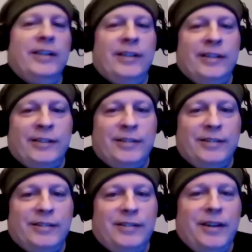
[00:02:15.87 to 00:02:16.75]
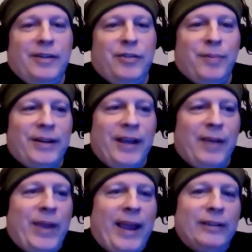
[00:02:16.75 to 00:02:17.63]
and but
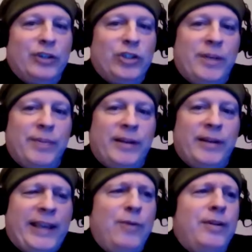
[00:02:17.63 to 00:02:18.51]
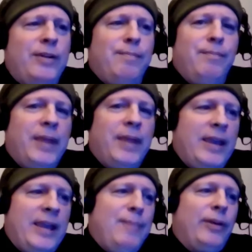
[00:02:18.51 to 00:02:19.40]
yeah we had legitimate like he would
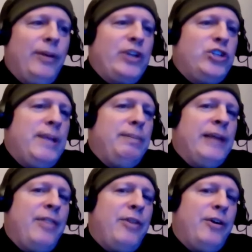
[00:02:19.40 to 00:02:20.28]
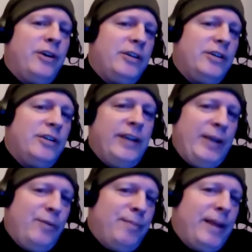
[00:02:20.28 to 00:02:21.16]
he bought like cheap leather
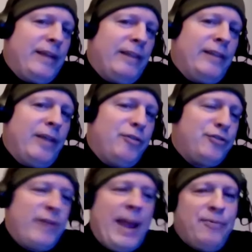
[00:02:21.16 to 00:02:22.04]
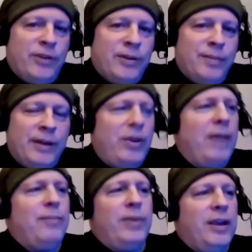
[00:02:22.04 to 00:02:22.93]
and he would make like leather straps for them. It,
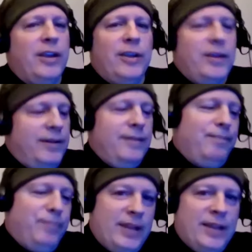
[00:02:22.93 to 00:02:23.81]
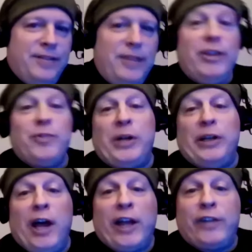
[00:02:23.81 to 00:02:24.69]
it, these things were
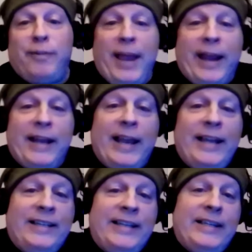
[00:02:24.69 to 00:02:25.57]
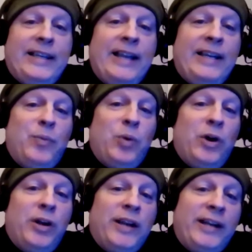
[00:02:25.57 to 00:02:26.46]
deluxe for back in
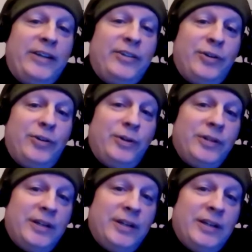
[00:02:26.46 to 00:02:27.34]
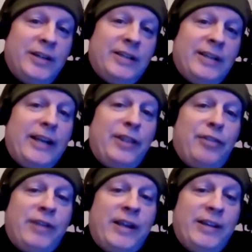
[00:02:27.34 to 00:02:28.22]
1991, 92,
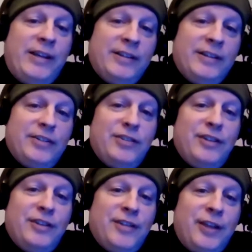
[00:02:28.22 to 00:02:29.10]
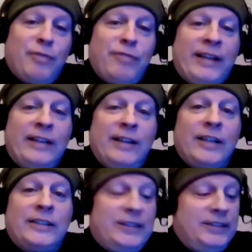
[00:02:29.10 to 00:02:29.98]
93. Things were freaking
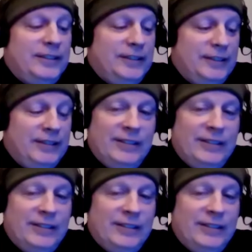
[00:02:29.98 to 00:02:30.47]
deluxe. Yeah.